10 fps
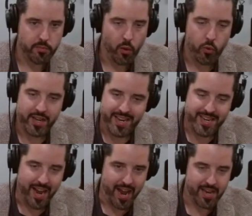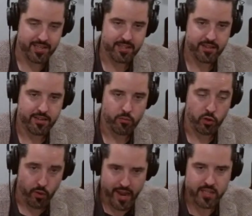that when
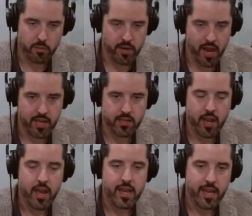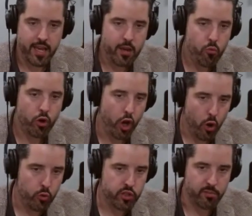Ransom dies, he will
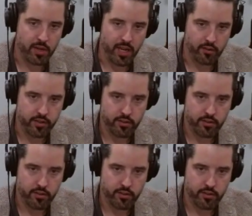go to Maleldil.